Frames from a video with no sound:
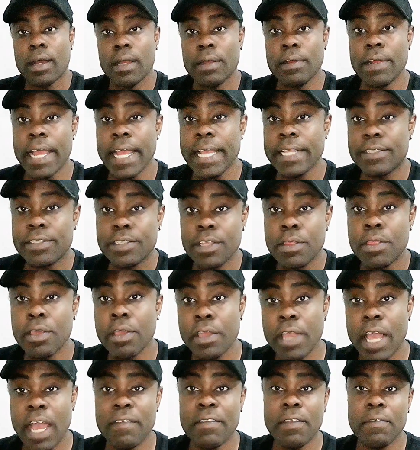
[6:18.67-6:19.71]
Alright, so
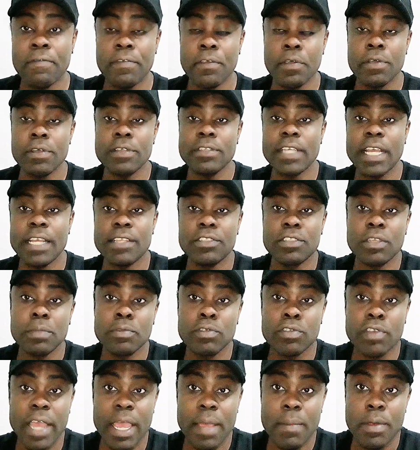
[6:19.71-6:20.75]
there you have it, viewers and
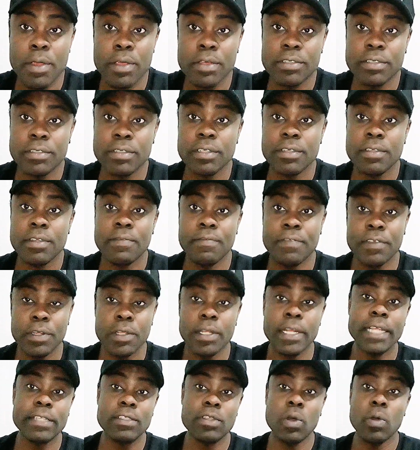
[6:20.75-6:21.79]
subscribers. The
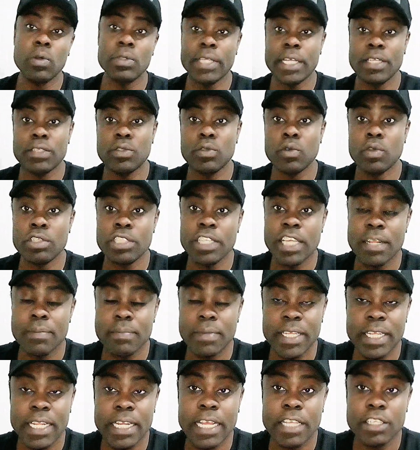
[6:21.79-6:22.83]
video that's out on social
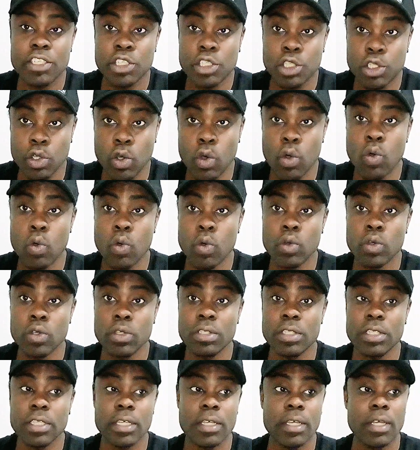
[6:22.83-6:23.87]
media that
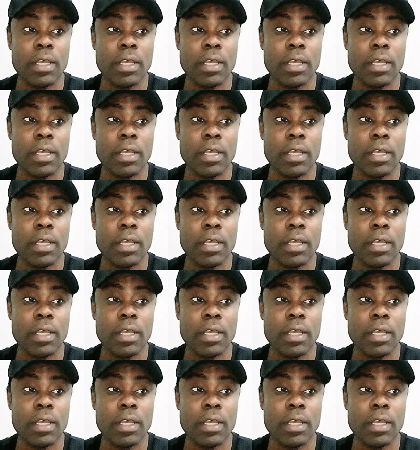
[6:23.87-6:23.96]
shows